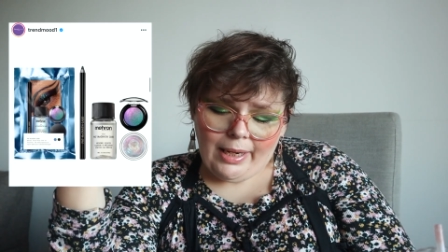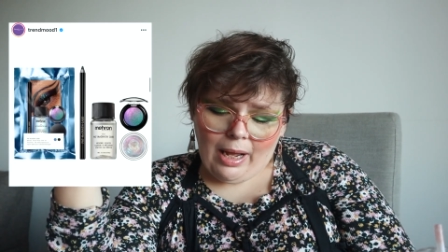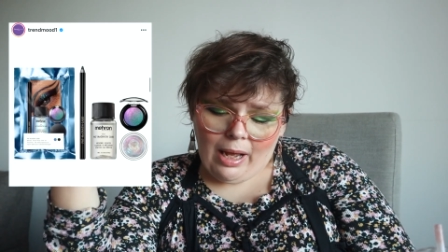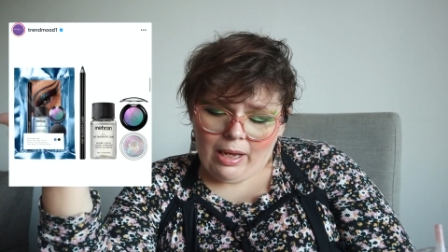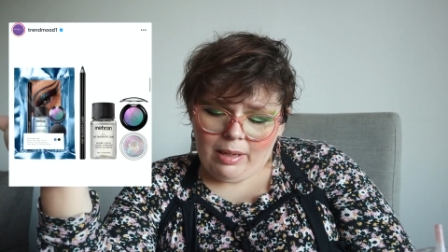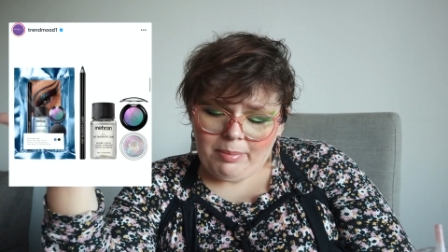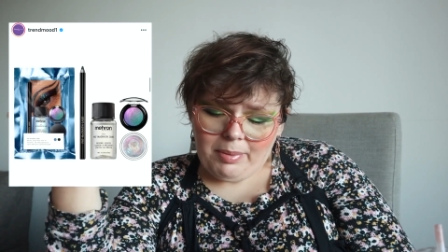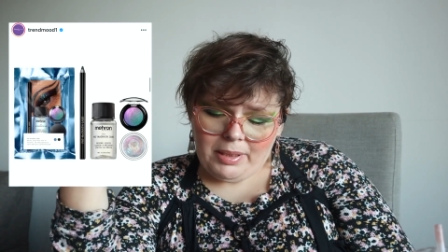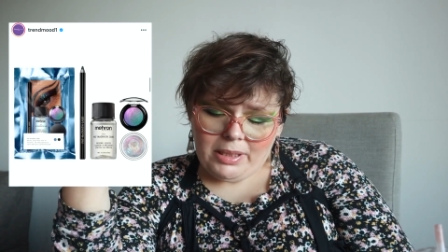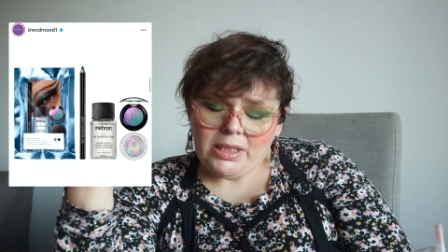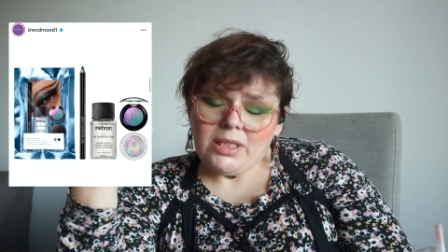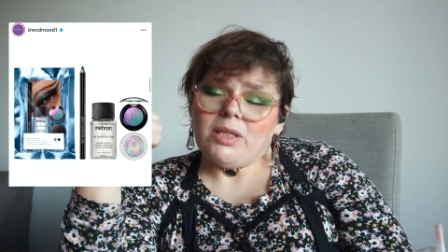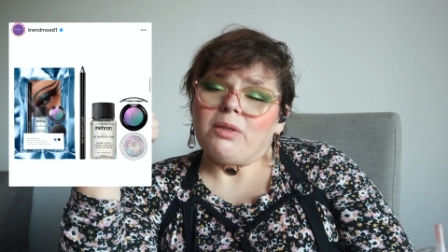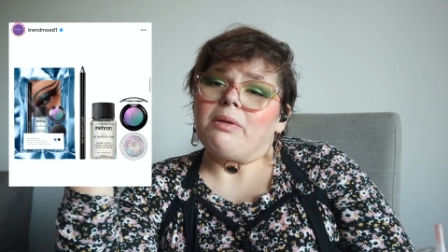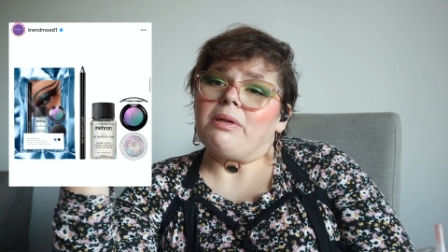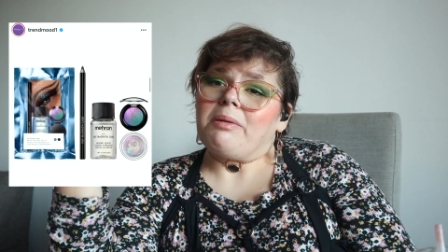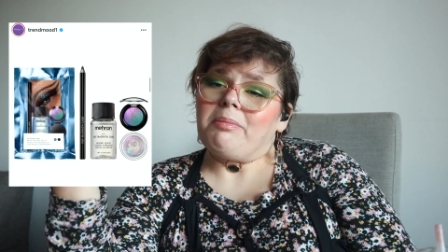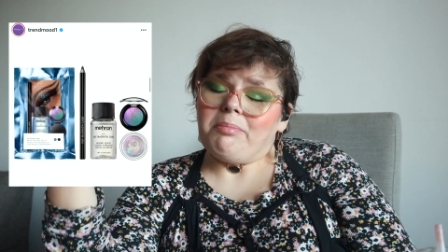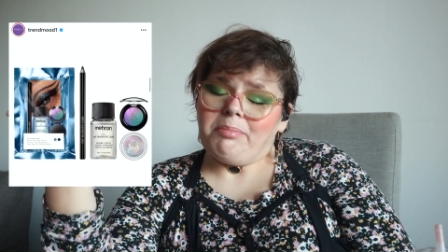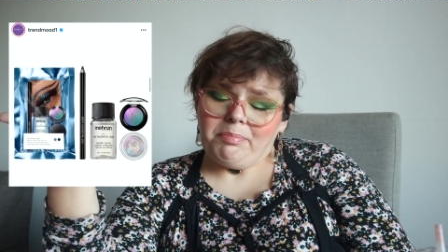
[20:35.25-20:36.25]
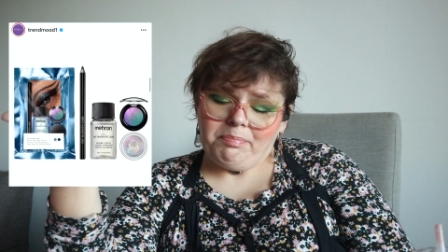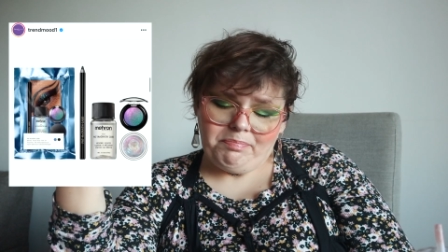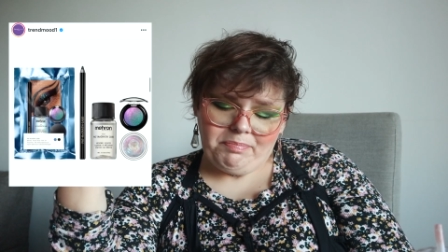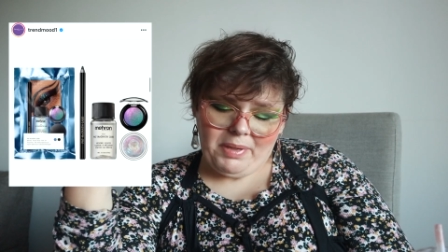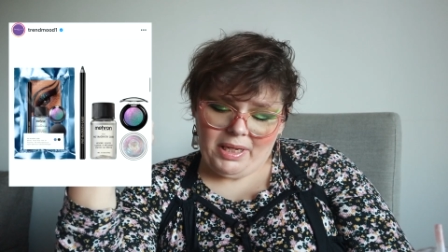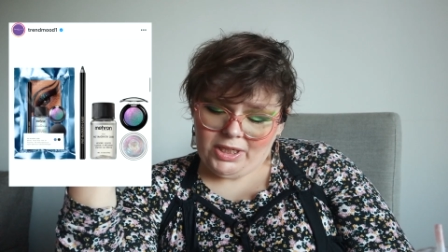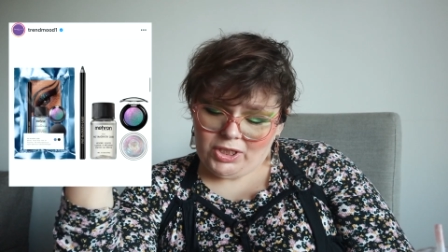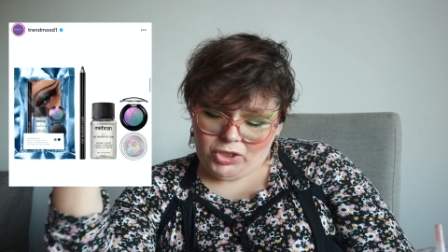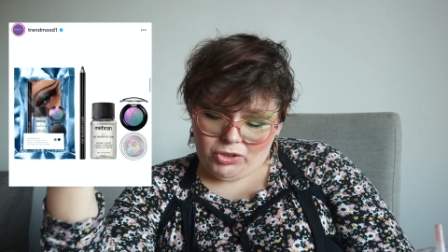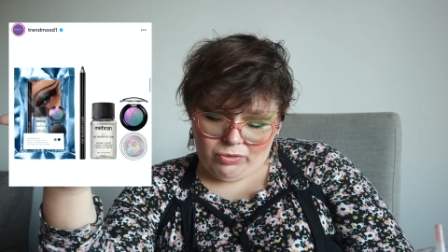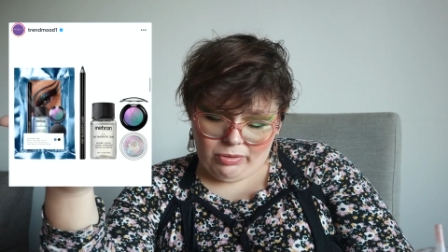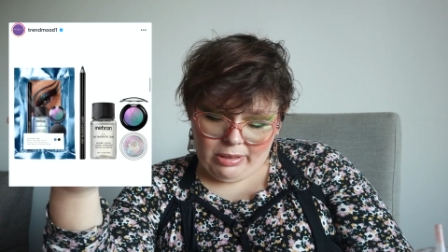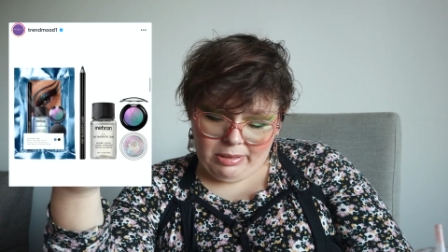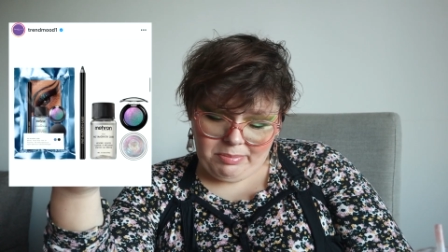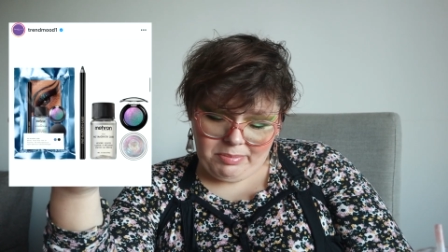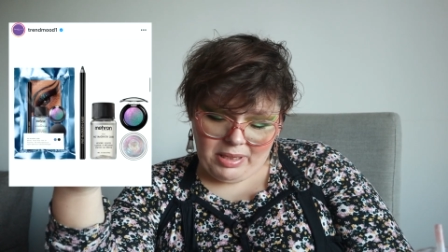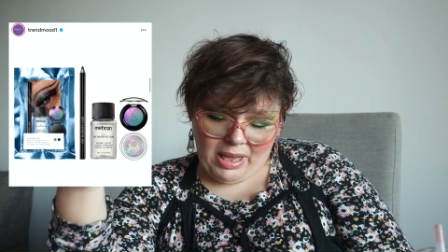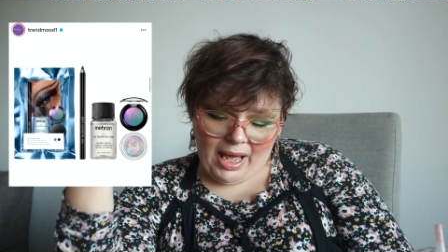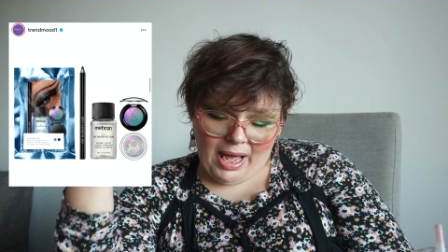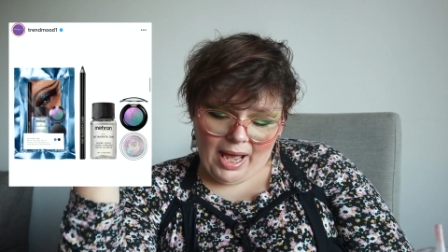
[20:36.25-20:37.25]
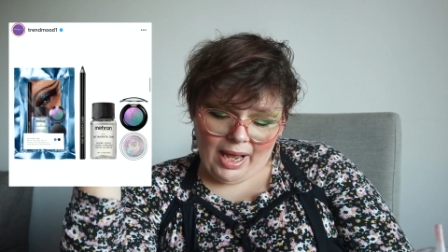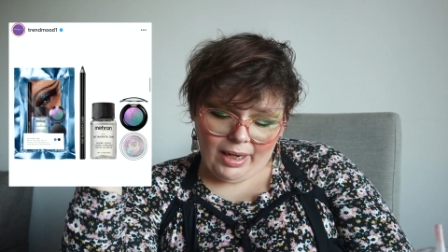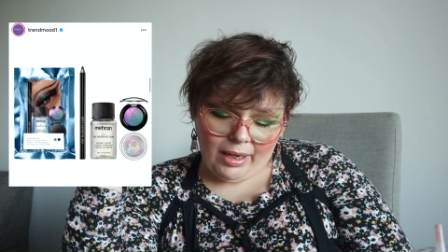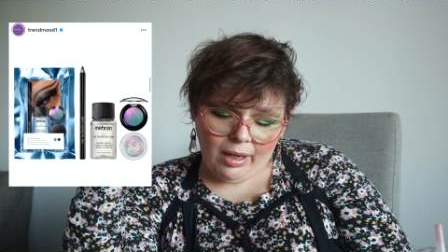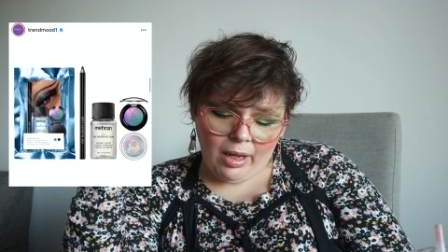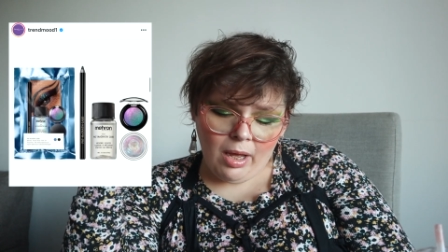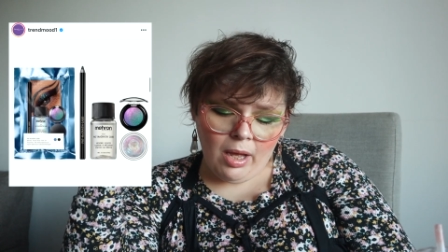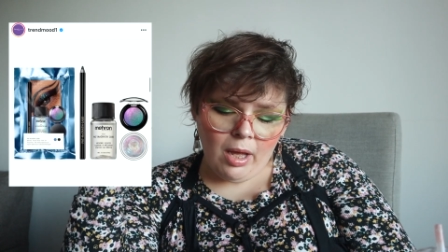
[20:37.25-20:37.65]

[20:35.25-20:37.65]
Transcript: Eye Pencil in Extreme Black,